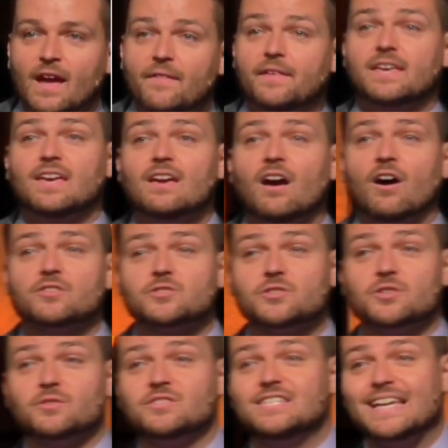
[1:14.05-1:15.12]
The king also
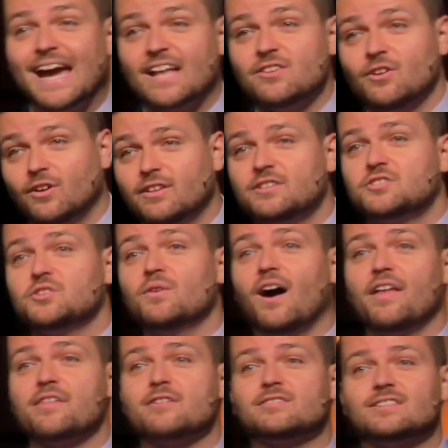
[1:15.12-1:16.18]
chose Daniel and 2
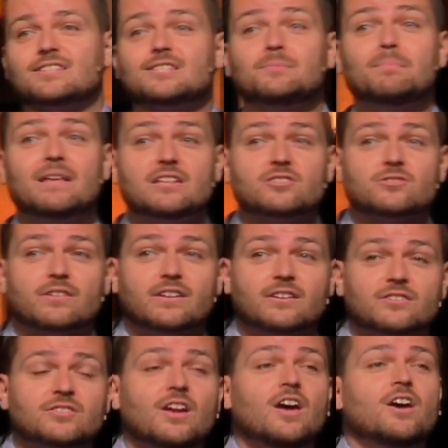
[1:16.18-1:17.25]
others as
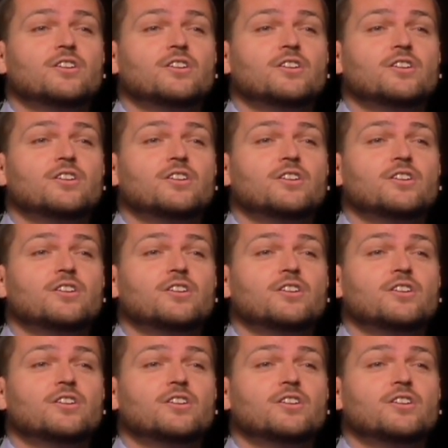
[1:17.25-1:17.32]
administrators